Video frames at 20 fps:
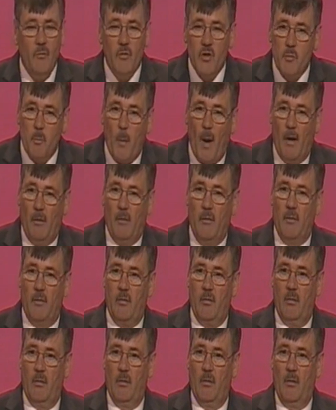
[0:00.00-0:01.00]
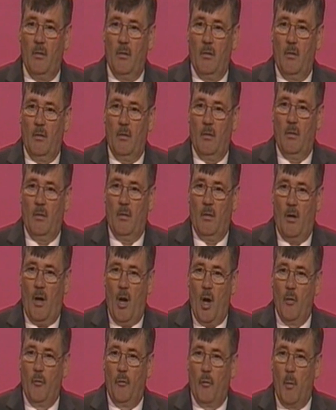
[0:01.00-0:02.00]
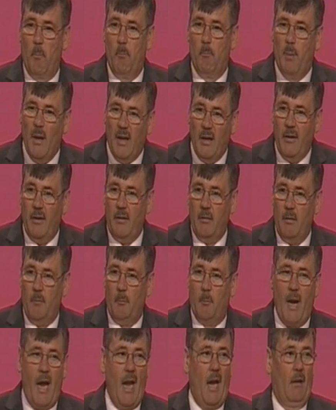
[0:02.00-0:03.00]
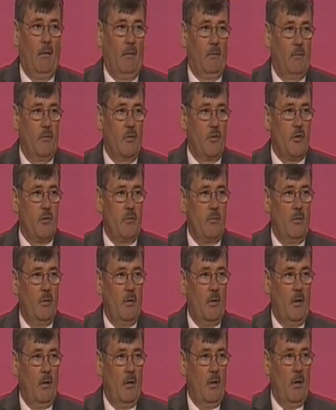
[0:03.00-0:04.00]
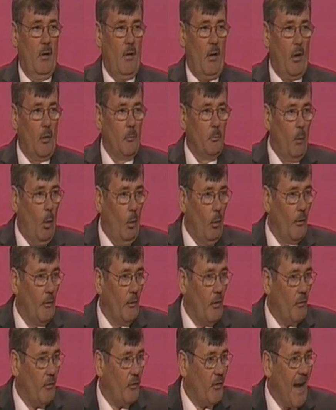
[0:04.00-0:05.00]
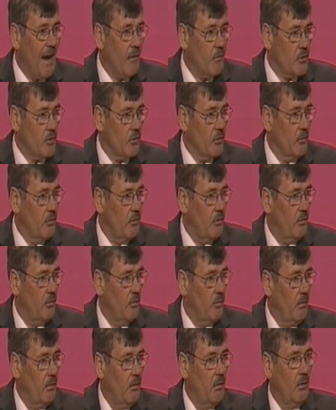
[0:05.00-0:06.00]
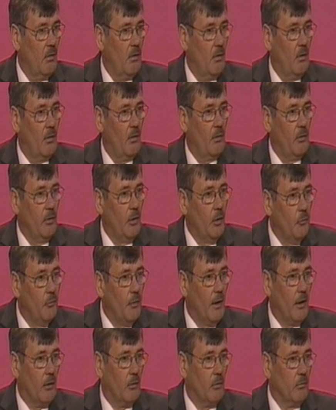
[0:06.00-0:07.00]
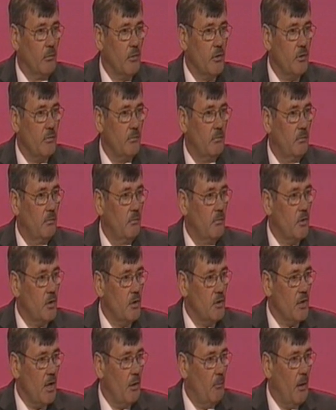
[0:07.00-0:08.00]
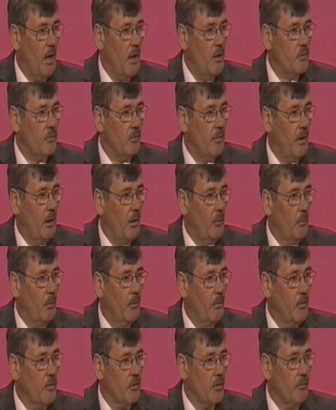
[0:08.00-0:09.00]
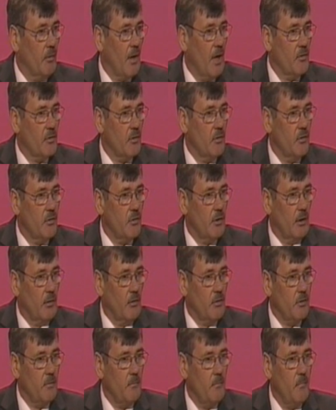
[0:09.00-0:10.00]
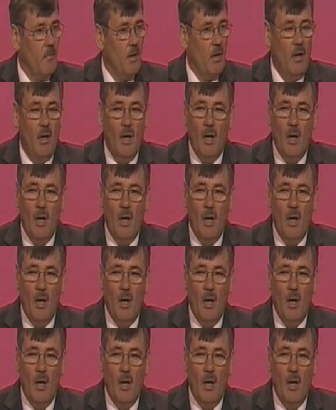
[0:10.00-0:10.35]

We've spent over £1 billion on more than 1,000 new vehicles since entering Helmand in 2006.